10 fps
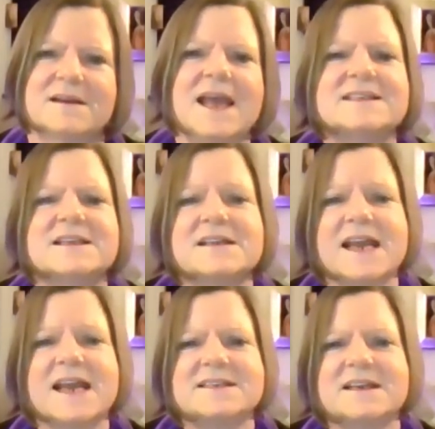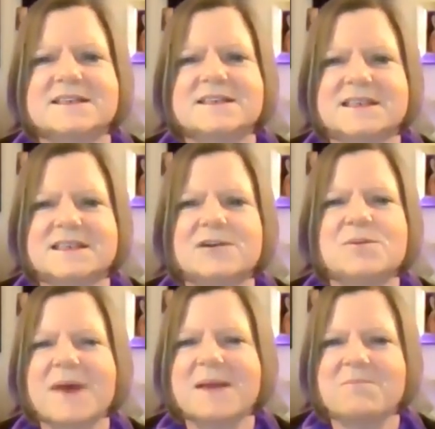an, and is
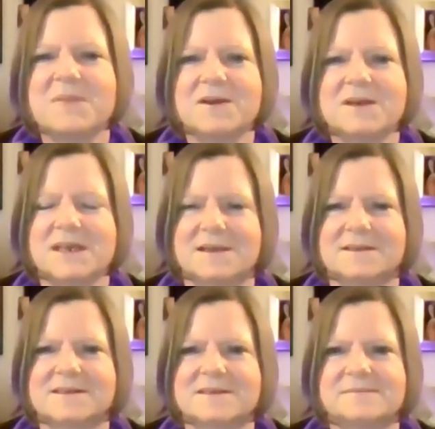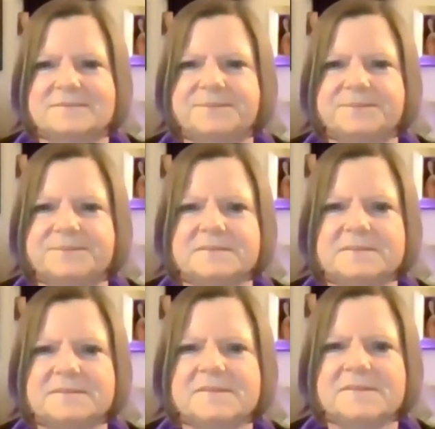considered by millions
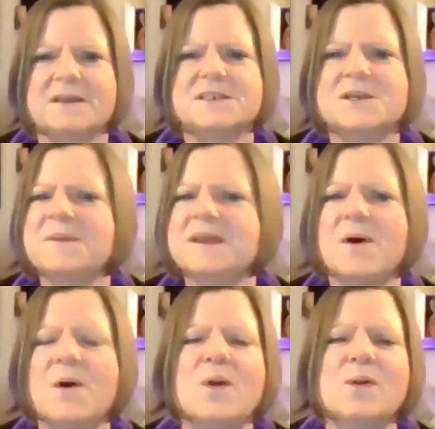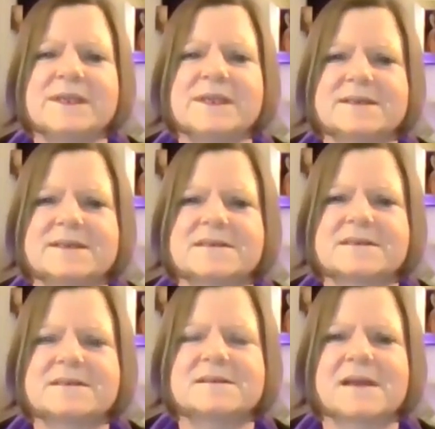to be the holiest
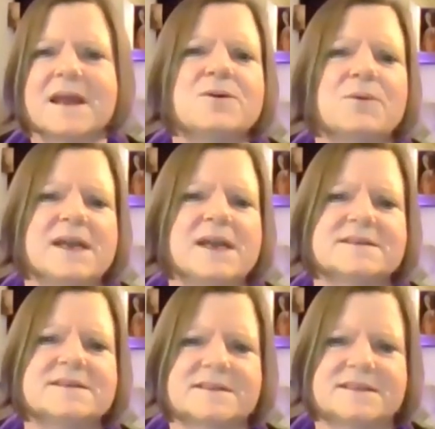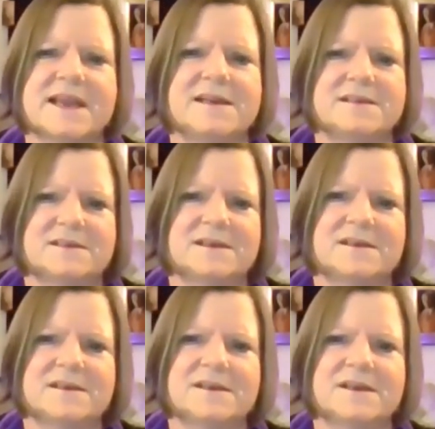and greatest saint.
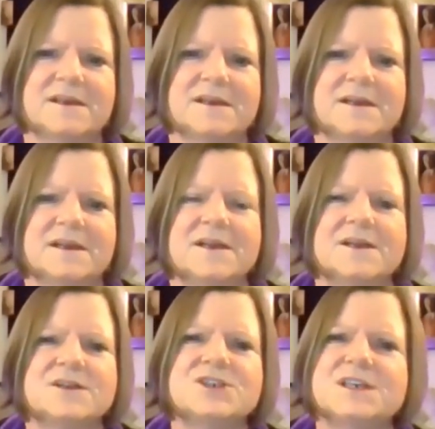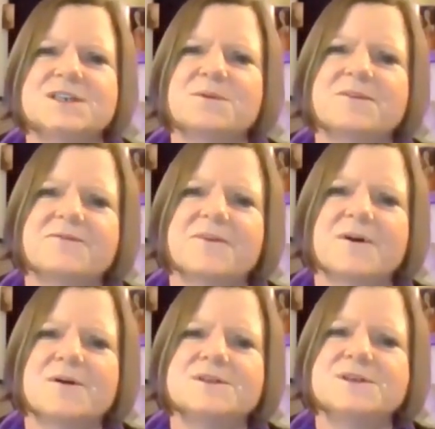She is
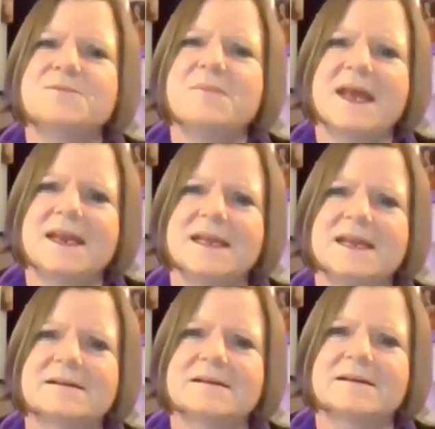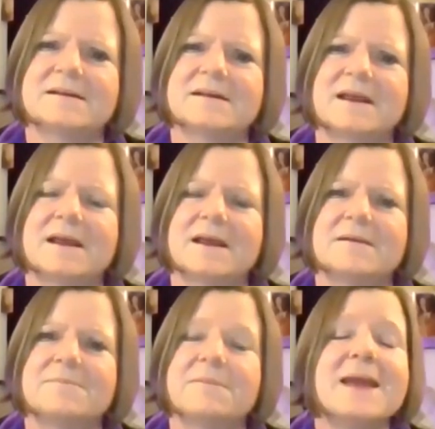referred to many,
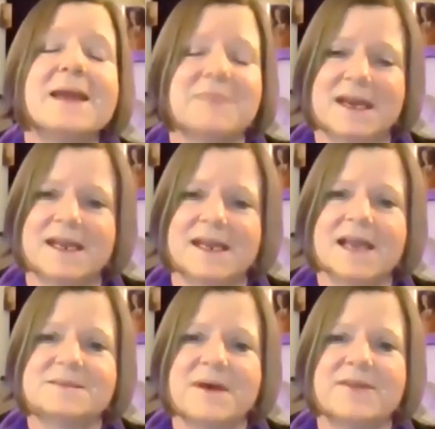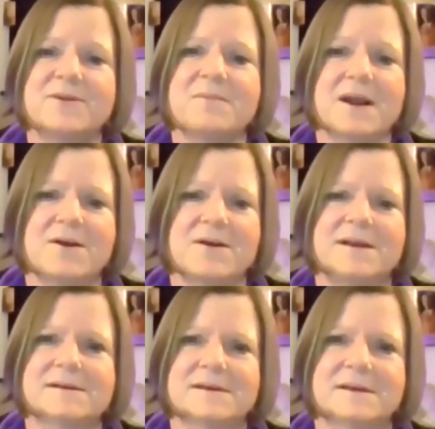by many, as Mother Mary.